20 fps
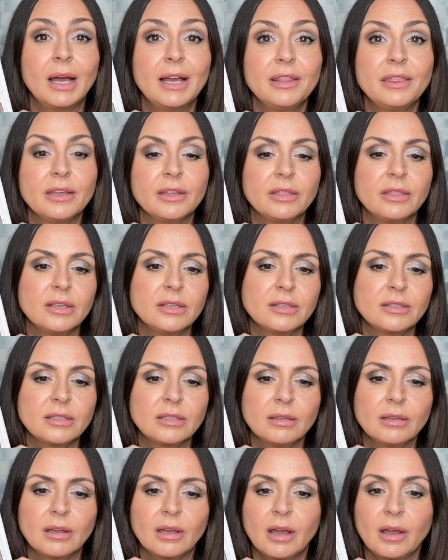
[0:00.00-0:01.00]
I think this
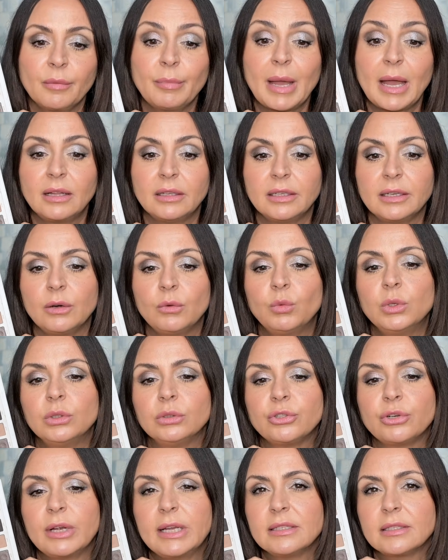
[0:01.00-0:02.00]
palette will
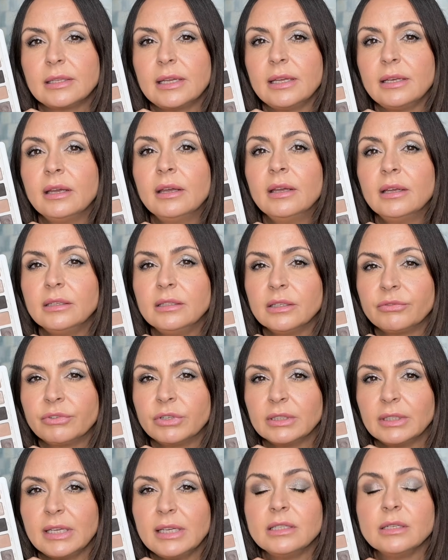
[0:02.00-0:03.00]
translate
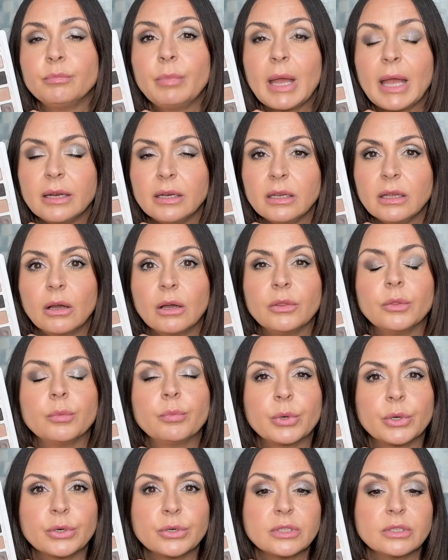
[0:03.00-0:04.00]
differently depending on the
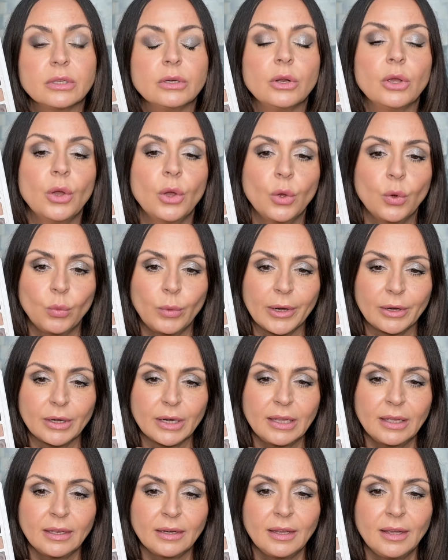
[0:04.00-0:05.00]
person wearing
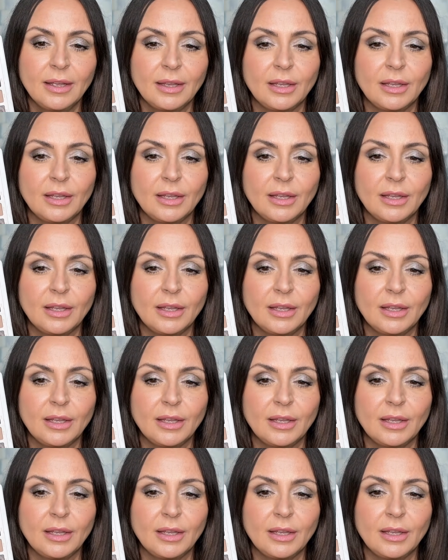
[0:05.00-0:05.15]
it.